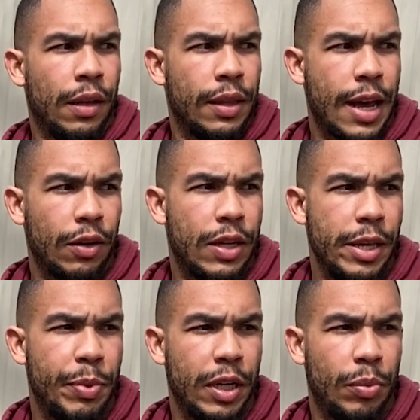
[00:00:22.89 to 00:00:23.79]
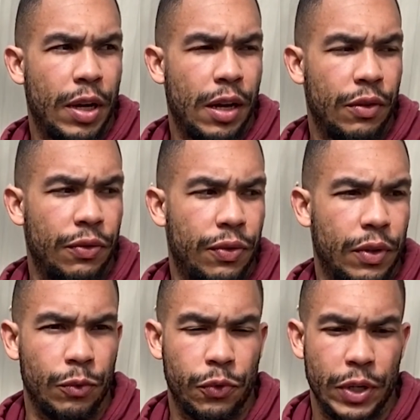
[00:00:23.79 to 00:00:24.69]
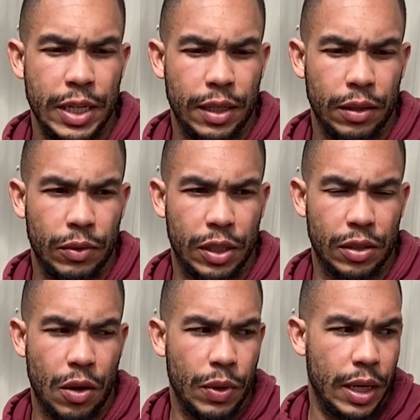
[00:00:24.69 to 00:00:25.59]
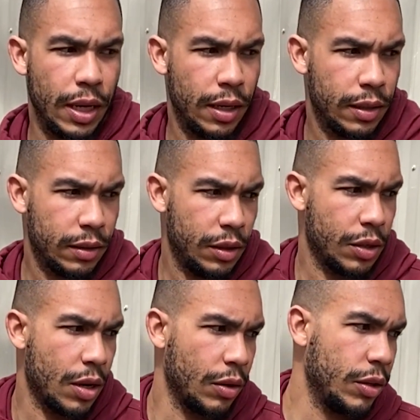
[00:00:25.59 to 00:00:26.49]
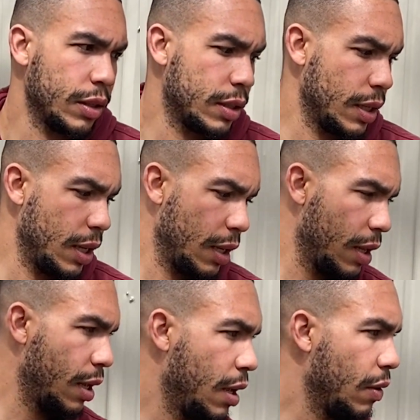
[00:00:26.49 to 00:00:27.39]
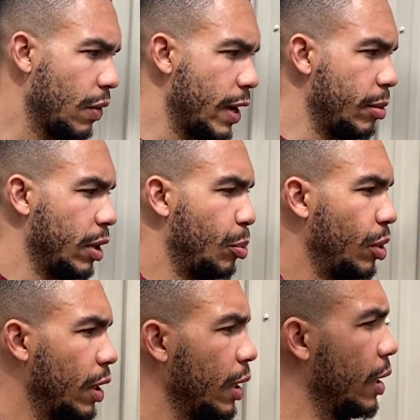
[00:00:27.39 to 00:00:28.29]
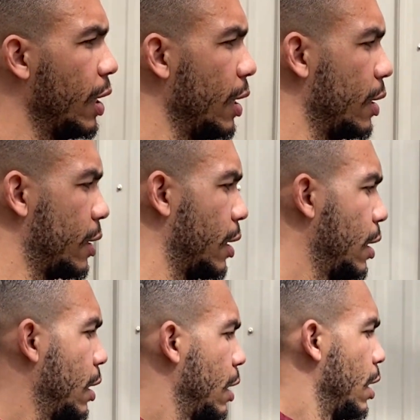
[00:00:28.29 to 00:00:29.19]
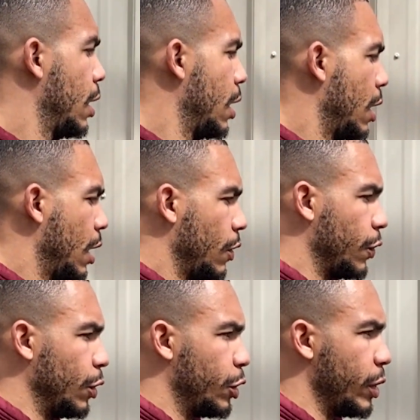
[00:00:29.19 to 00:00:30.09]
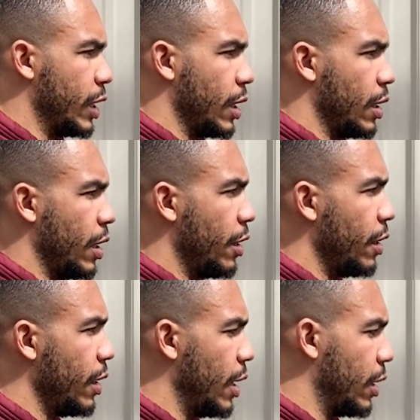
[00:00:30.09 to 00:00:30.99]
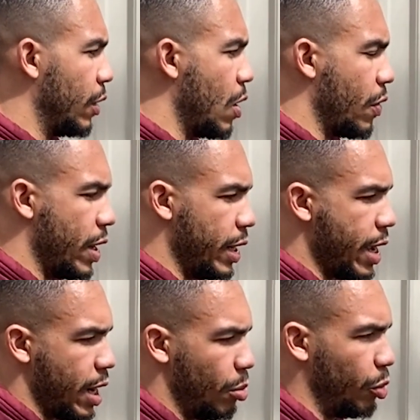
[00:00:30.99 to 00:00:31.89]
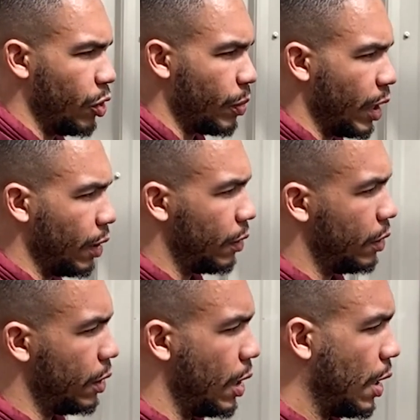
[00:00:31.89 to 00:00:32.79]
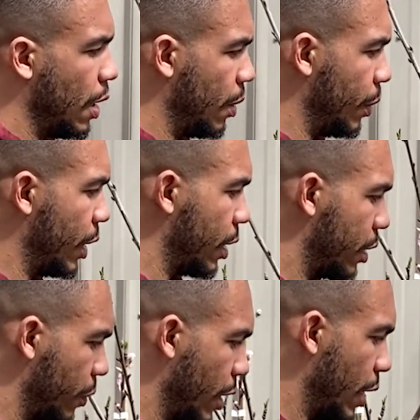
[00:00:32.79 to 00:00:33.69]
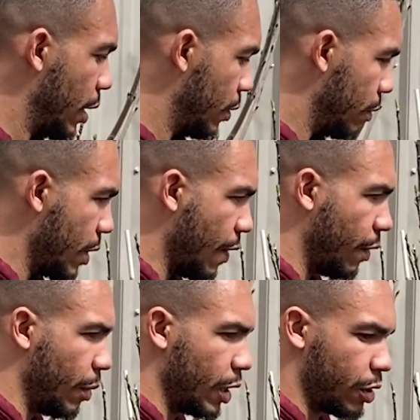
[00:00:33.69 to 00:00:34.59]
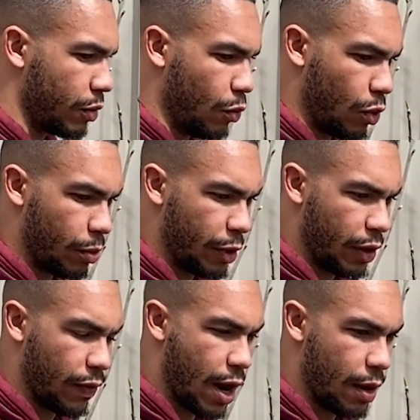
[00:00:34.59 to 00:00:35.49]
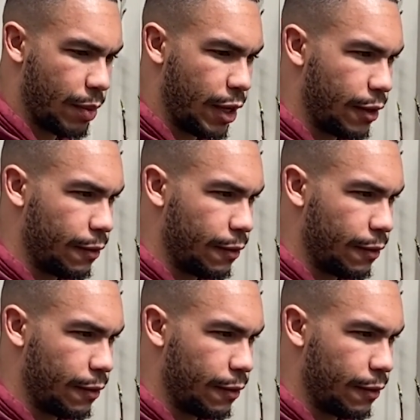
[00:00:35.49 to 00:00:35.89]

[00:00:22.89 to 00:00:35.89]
That'll keep it above freezing, which is all we need. You know, you can see we're able to put these fruit trees in here and they're already kind of blooming because we have a much warmer environment.